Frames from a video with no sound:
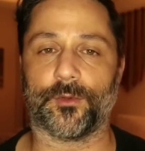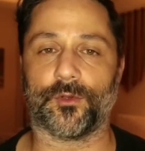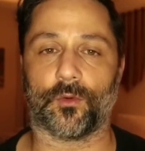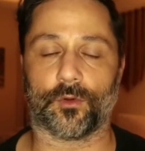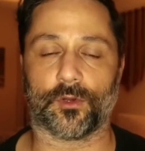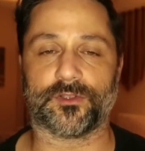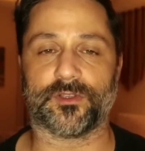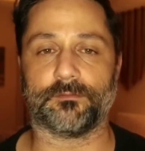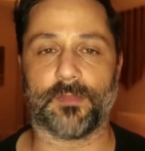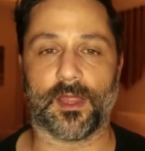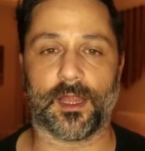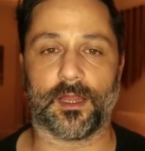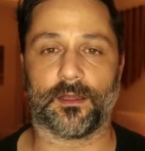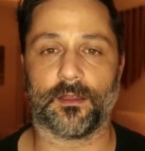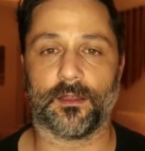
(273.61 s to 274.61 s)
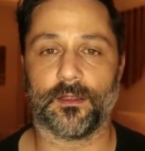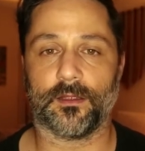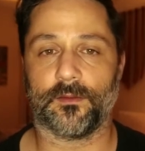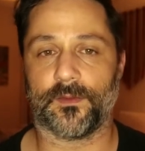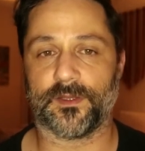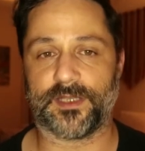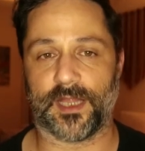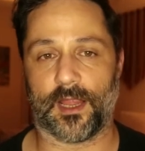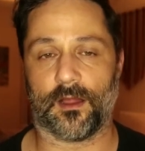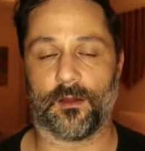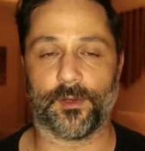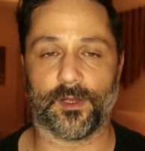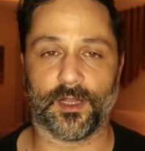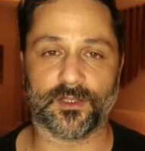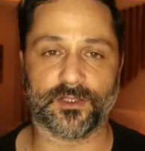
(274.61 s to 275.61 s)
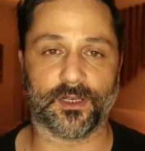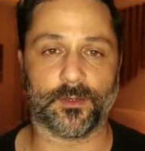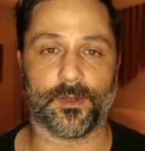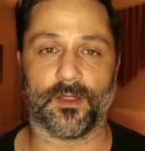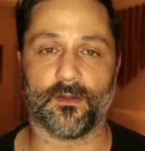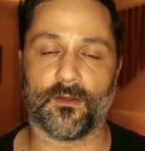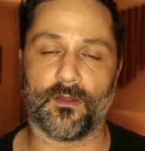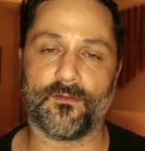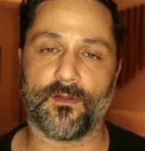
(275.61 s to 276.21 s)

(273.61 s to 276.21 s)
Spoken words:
in order to make The Tear. I mean, it's going to be a